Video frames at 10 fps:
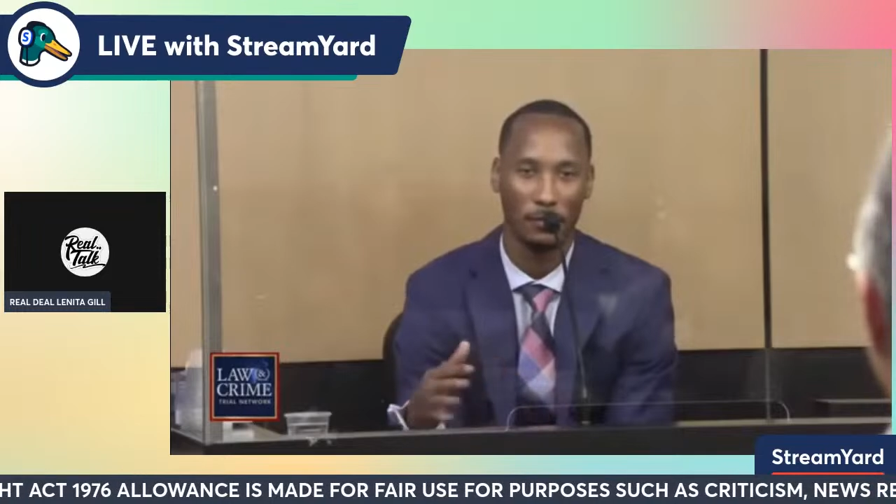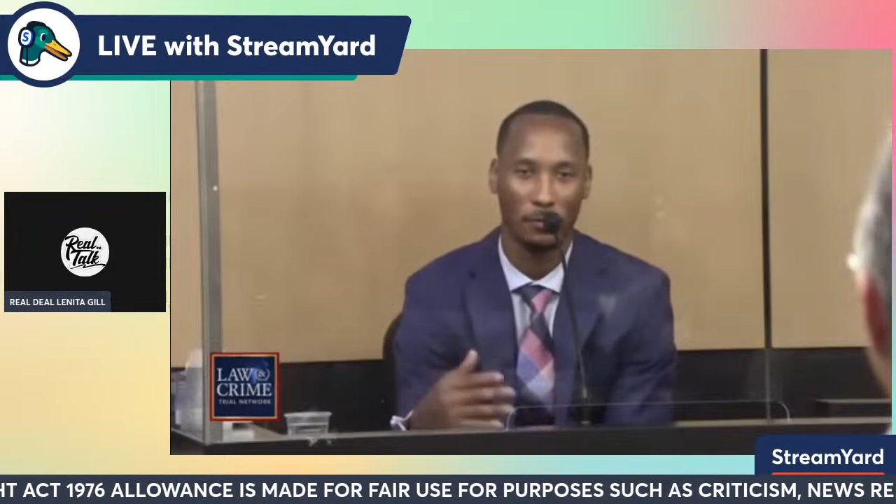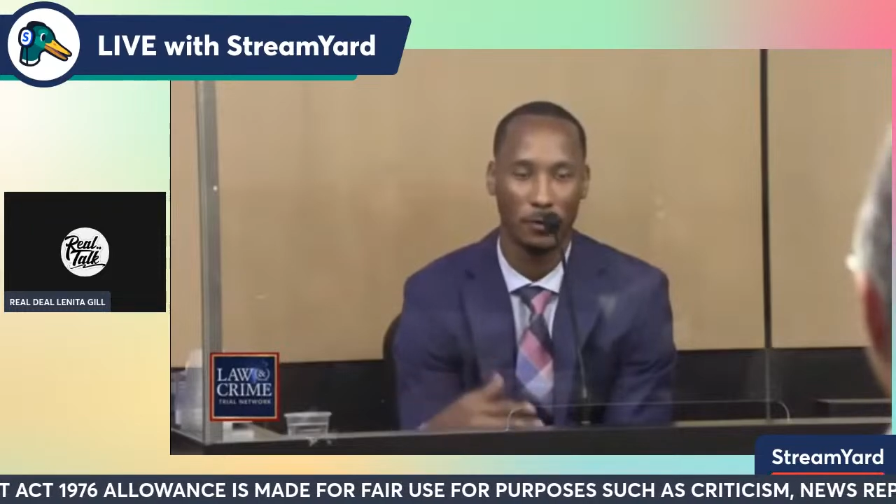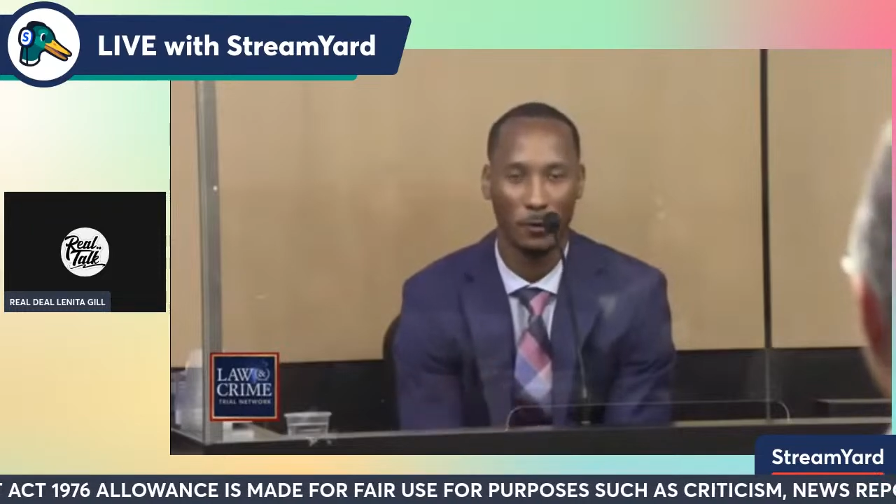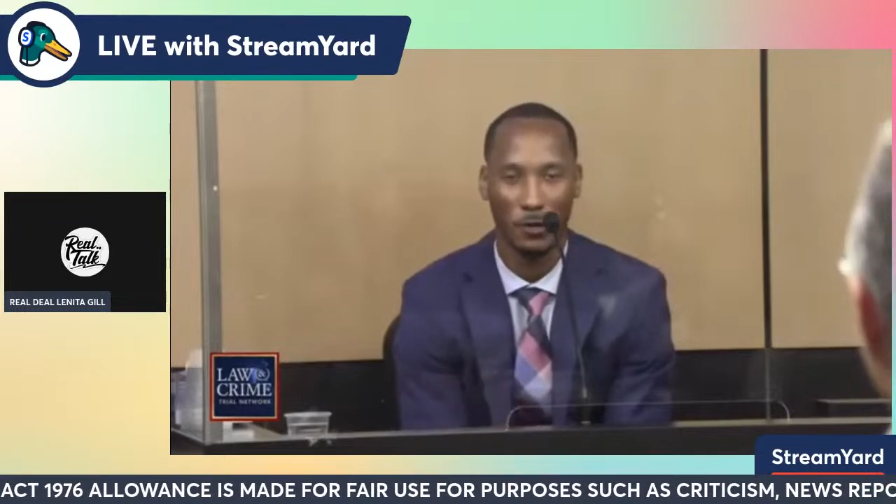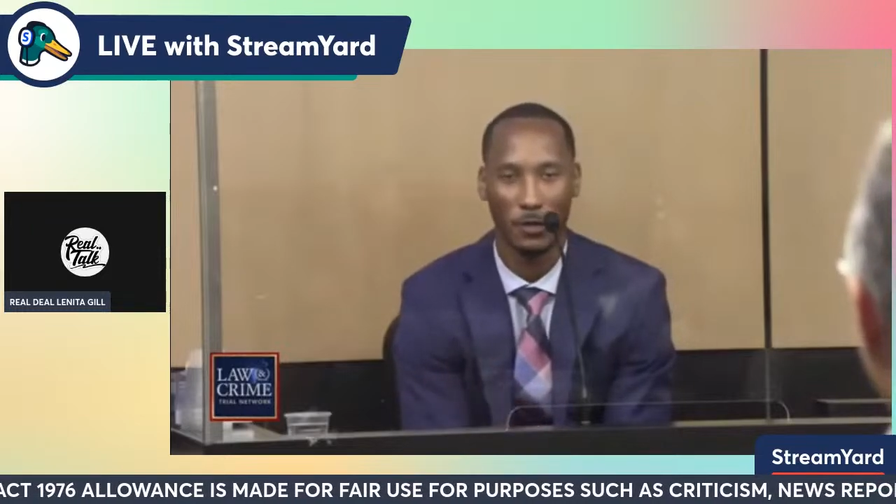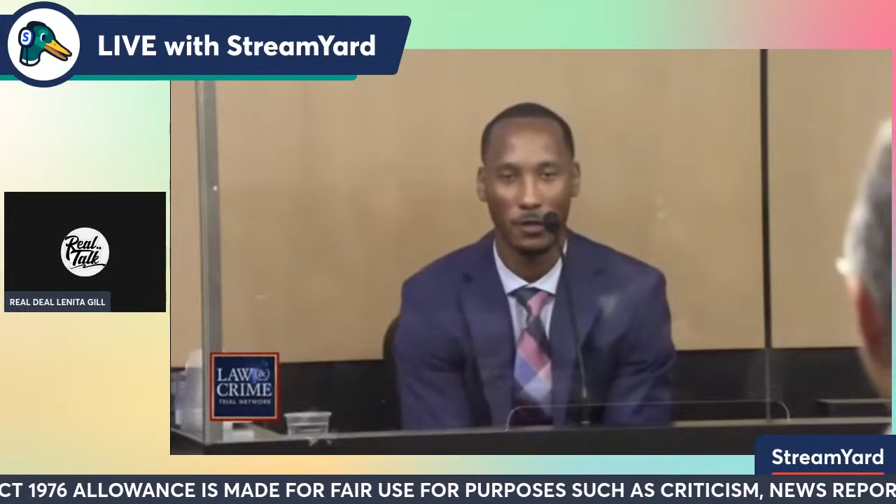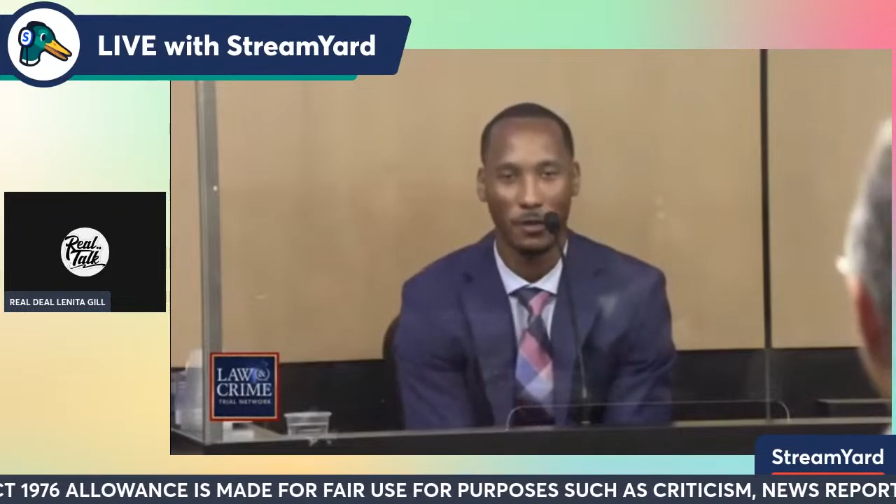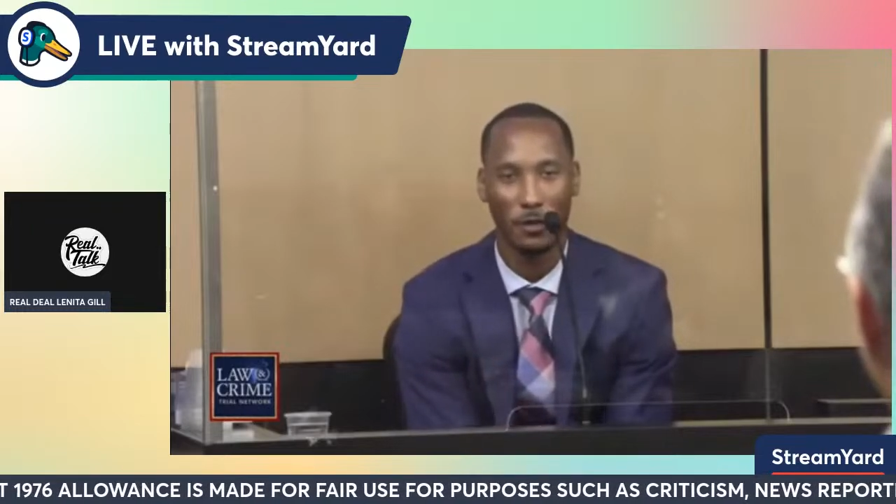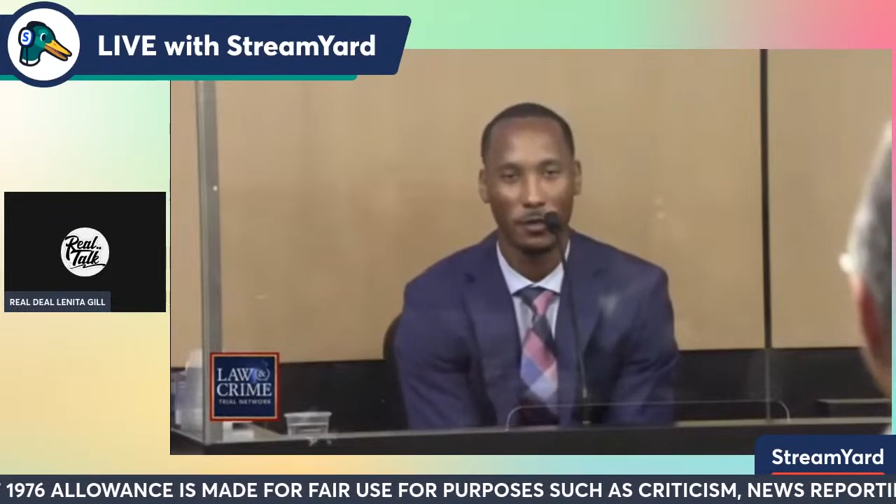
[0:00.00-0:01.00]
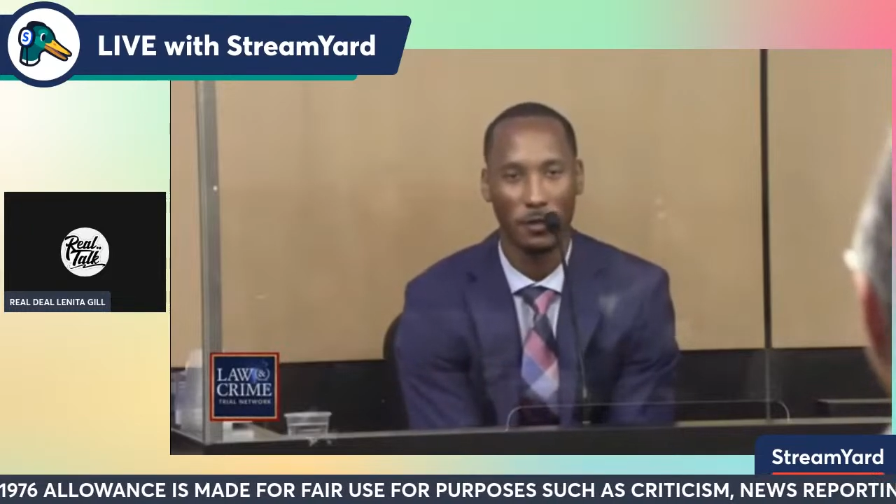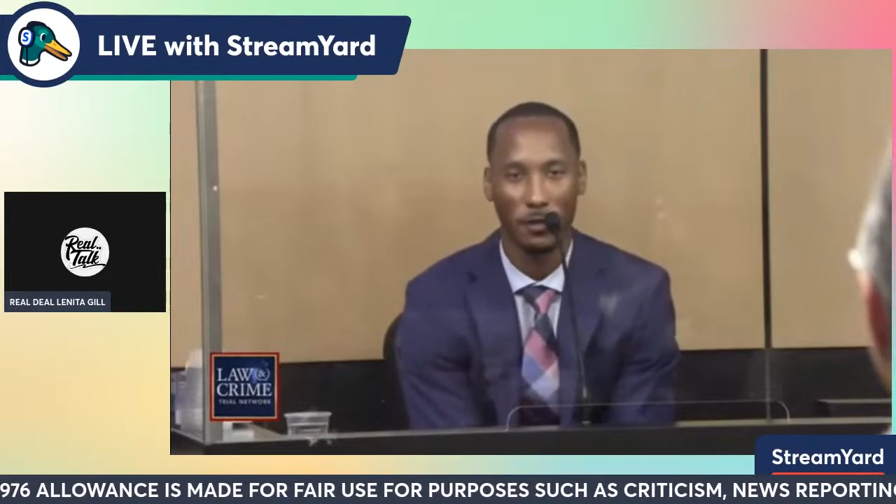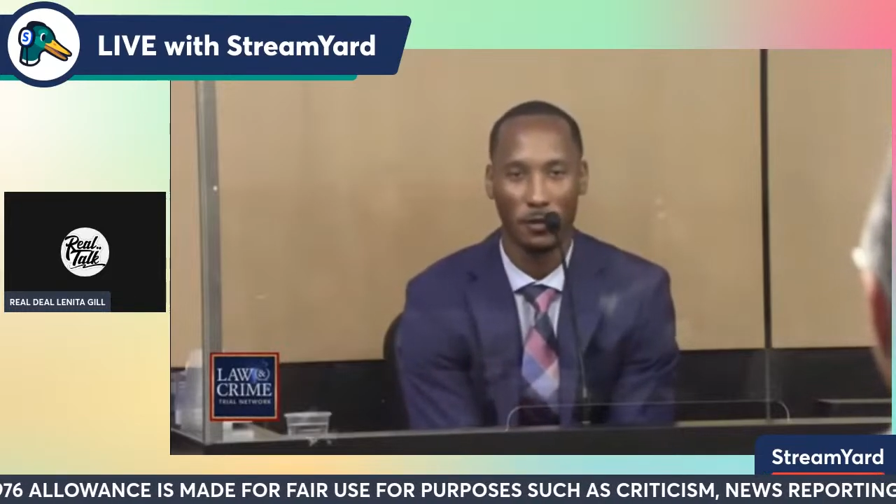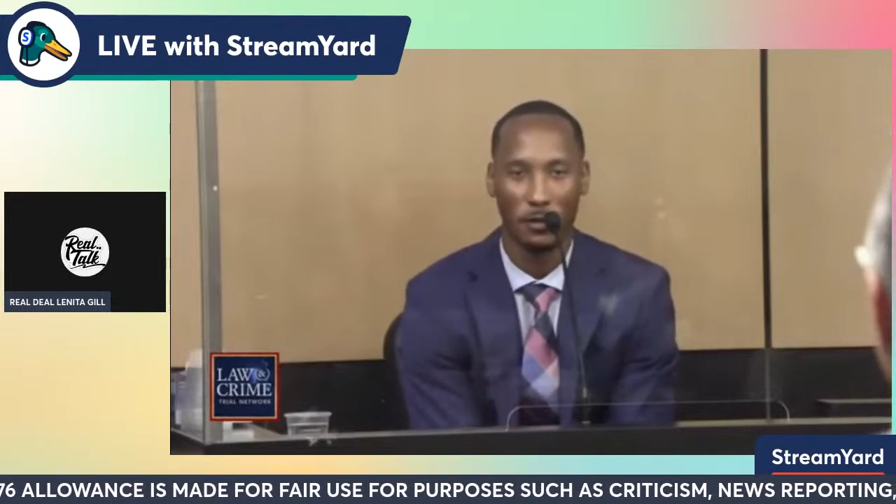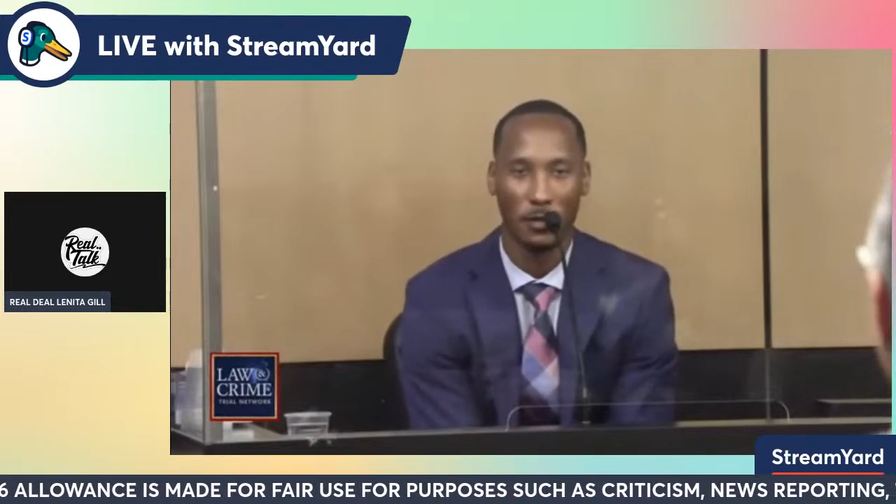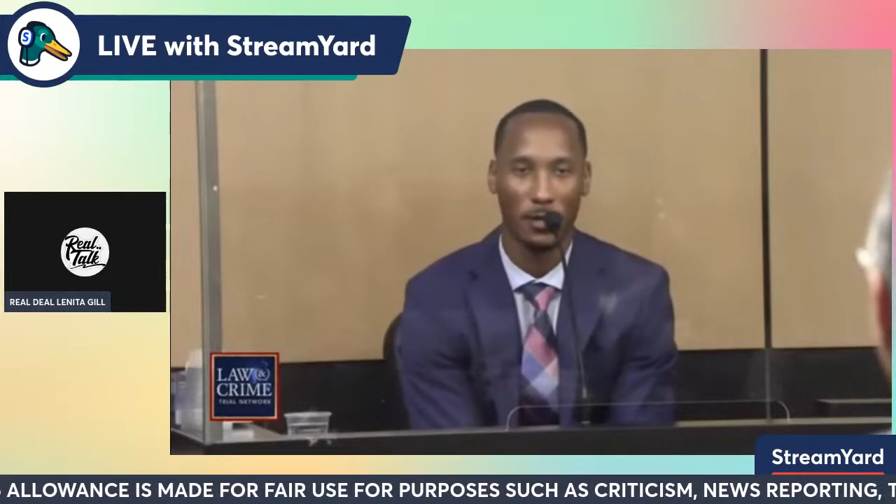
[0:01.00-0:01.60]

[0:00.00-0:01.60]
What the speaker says: broke it. Like